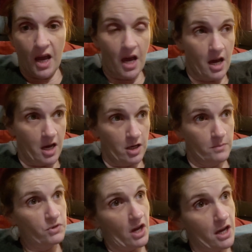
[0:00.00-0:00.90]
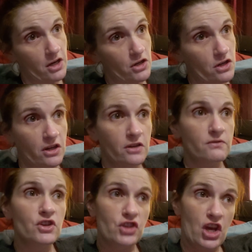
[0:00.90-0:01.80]
I am tired of
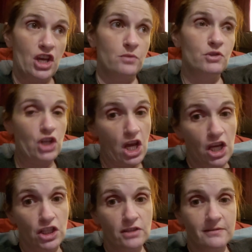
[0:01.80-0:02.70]
the same shit